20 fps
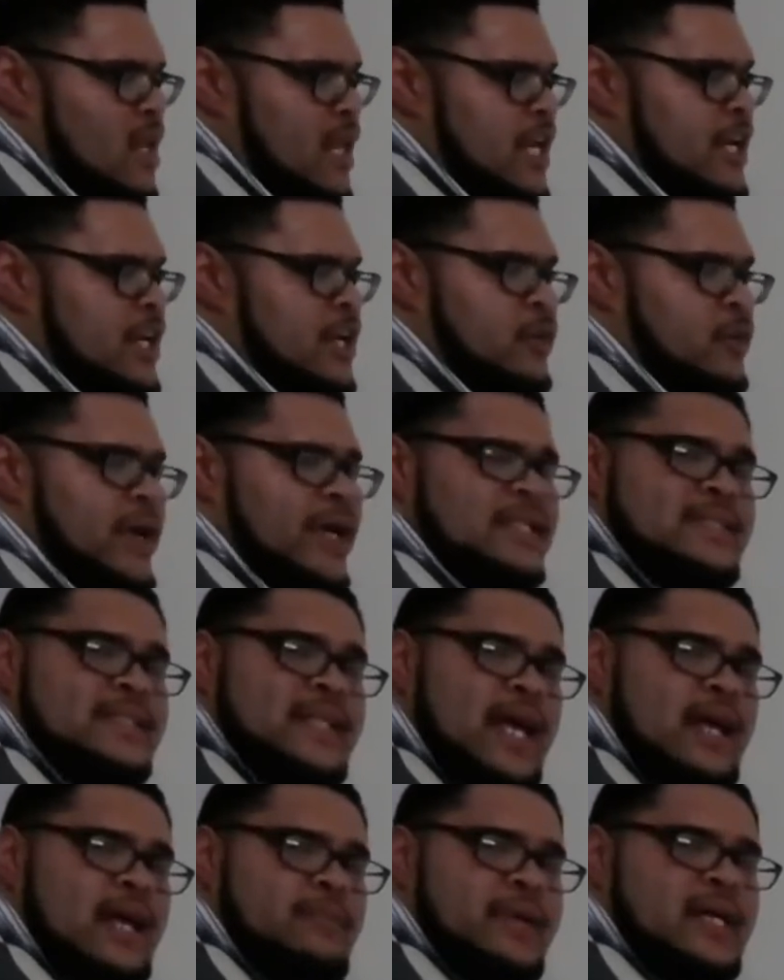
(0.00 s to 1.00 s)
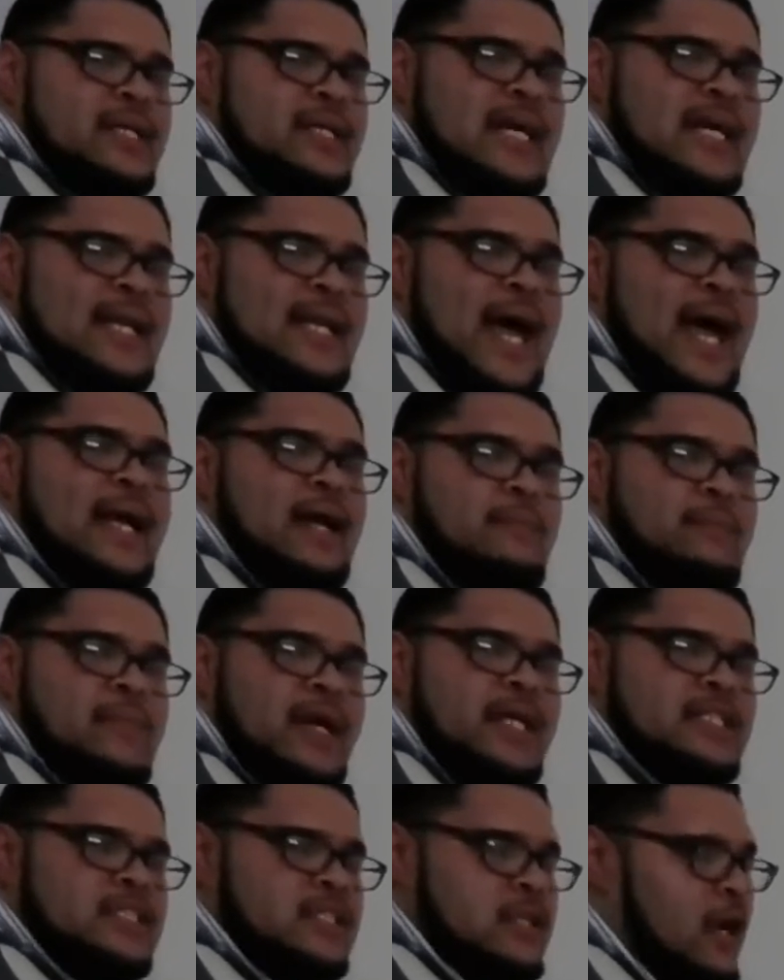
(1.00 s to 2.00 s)
it creates debt because that lack of
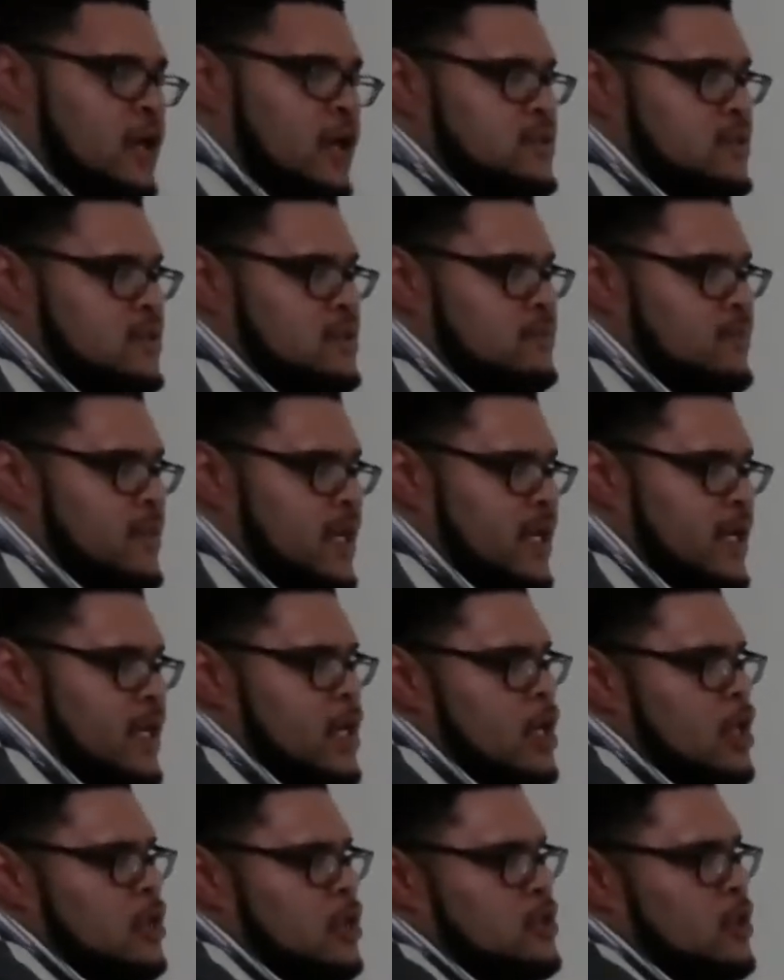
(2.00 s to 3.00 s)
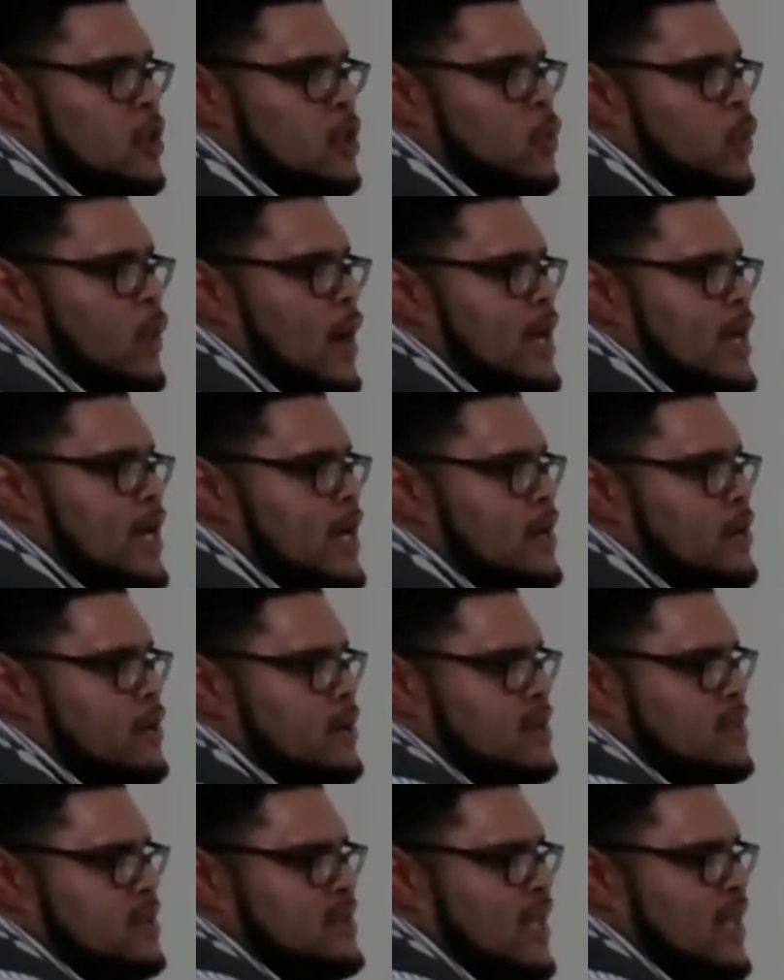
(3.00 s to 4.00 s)
money is costing us money. So right here,
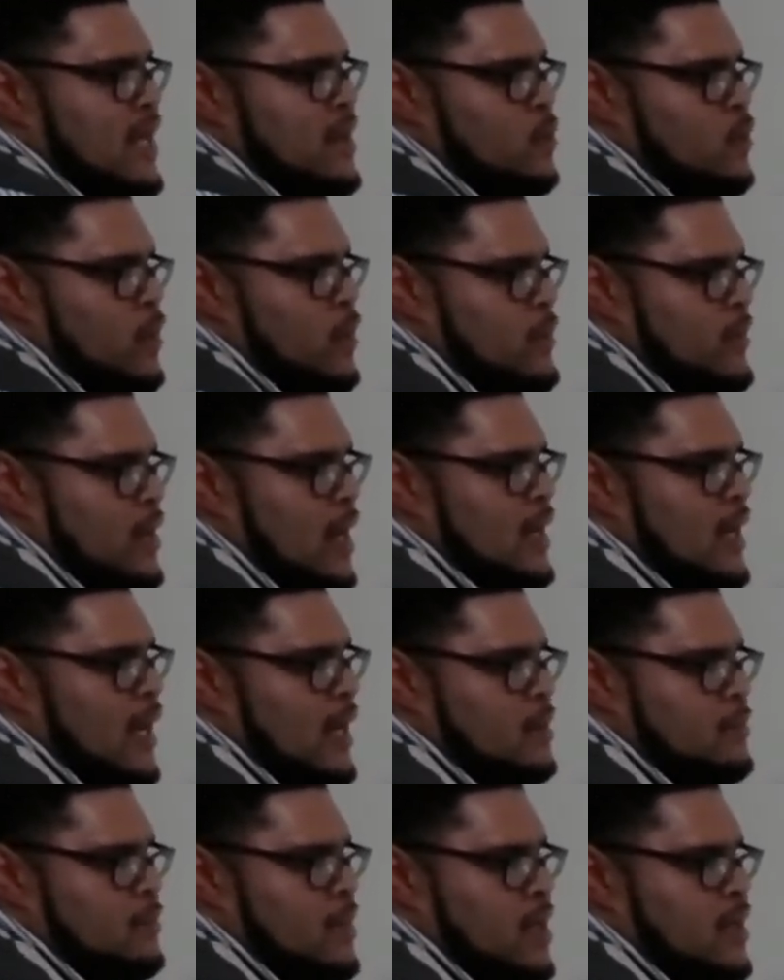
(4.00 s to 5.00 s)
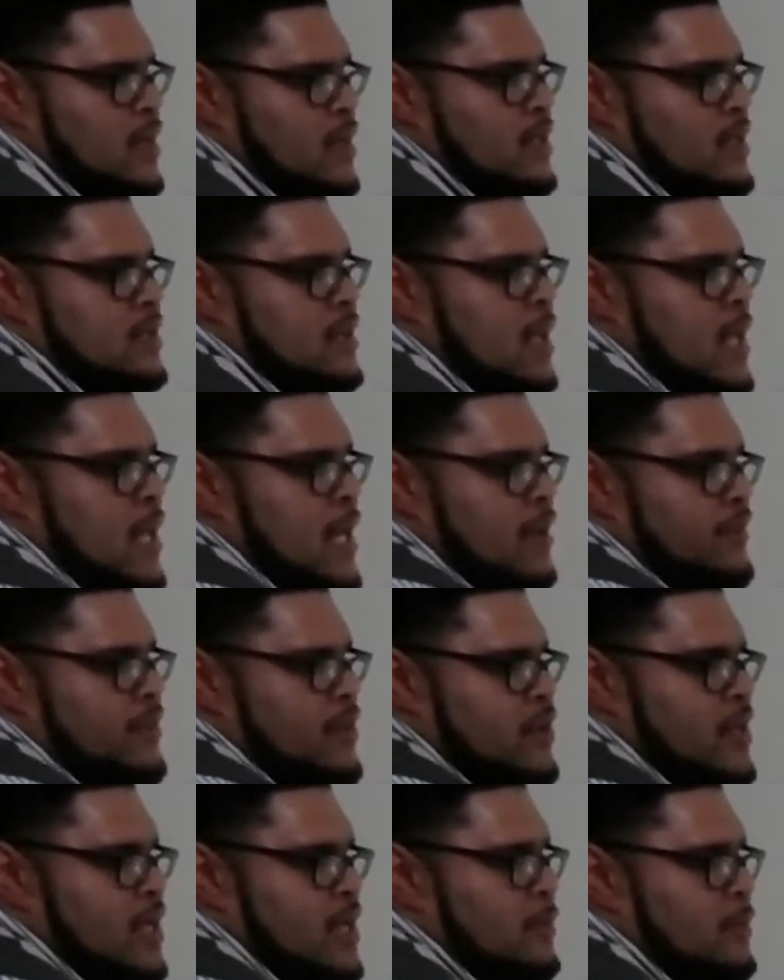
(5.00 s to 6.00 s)
the same rate, what I like about it is, if
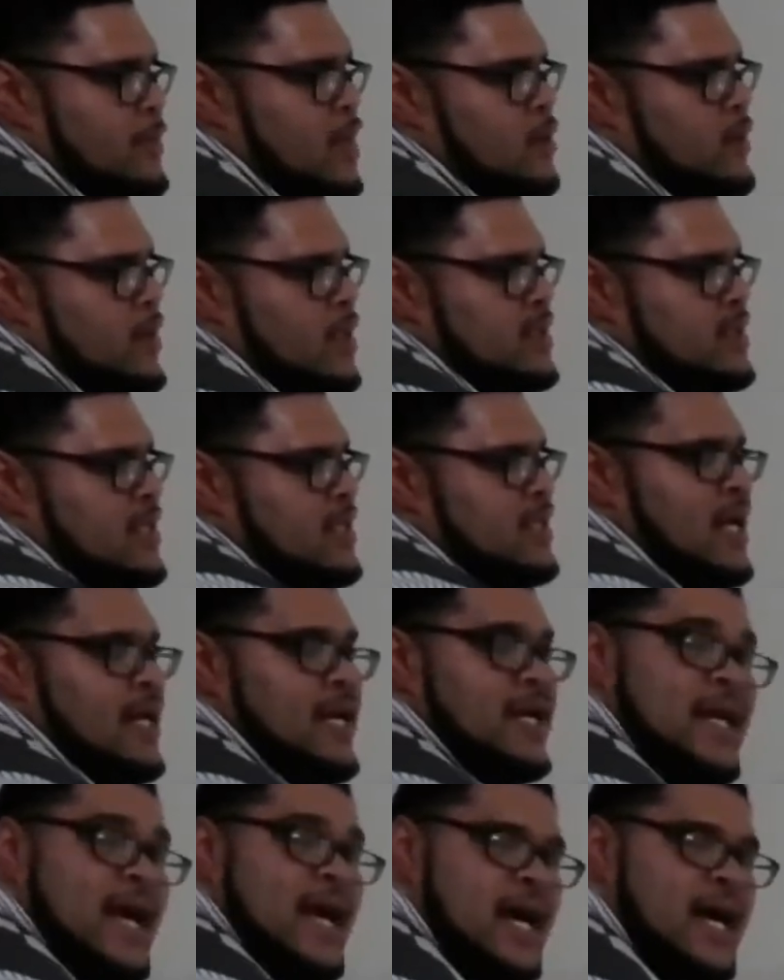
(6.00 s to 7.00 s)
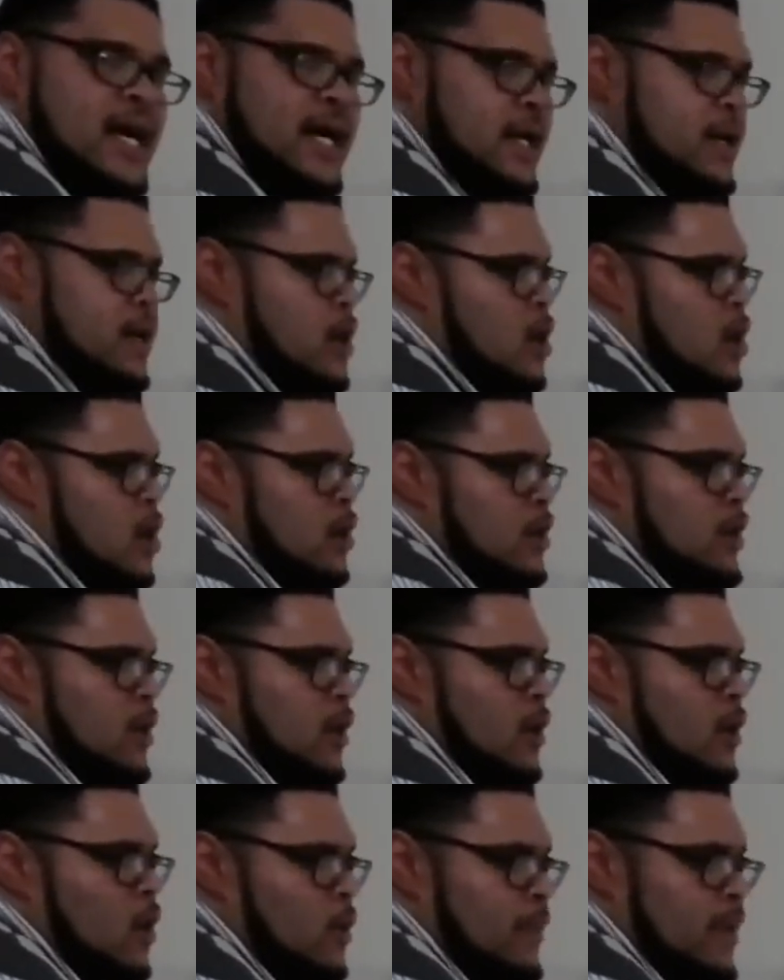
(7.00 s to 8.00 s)
you come here with a 1099,
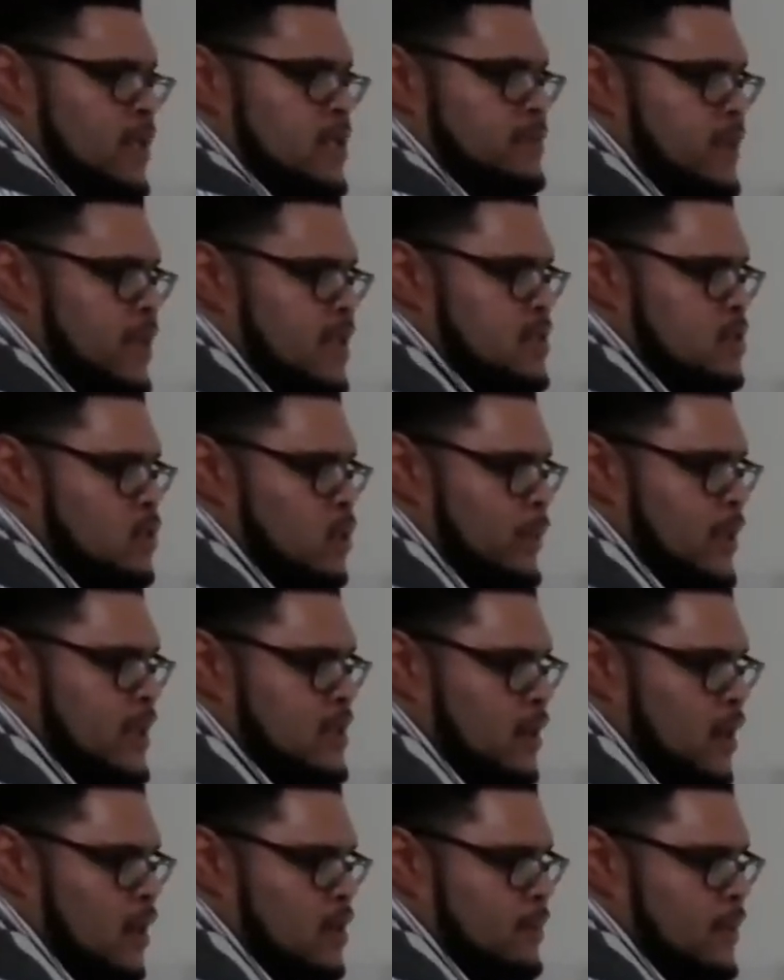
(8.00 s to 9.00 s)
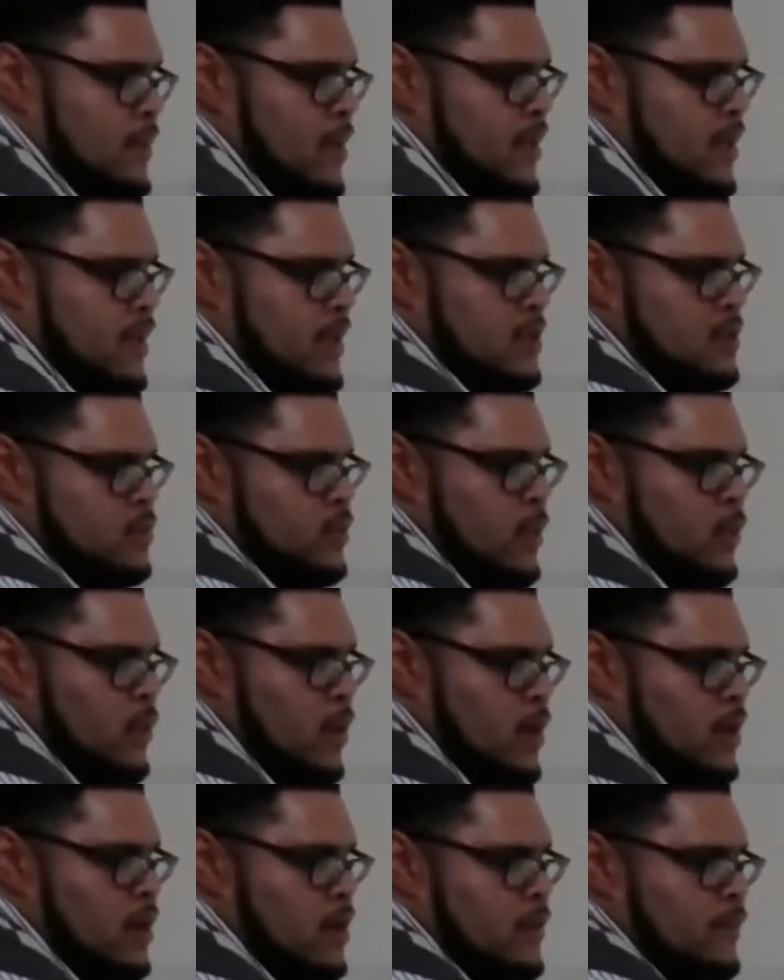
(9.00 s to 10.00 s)
home-based business, what we talk about is we
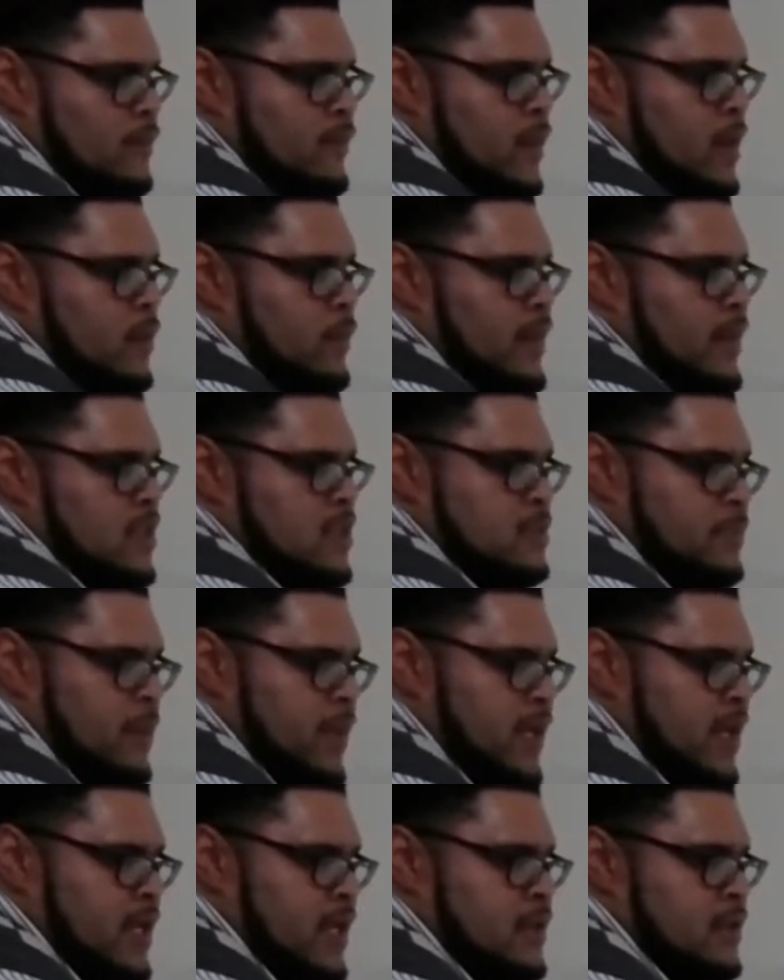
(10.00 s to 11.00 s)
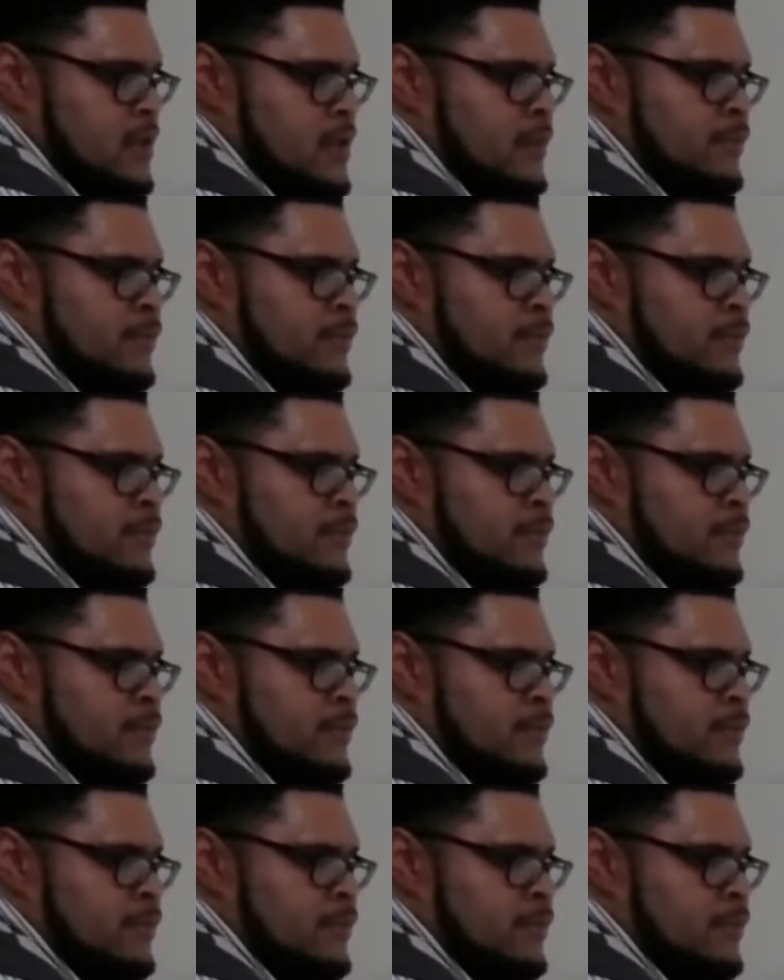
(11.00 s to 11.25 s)
work, we can spend,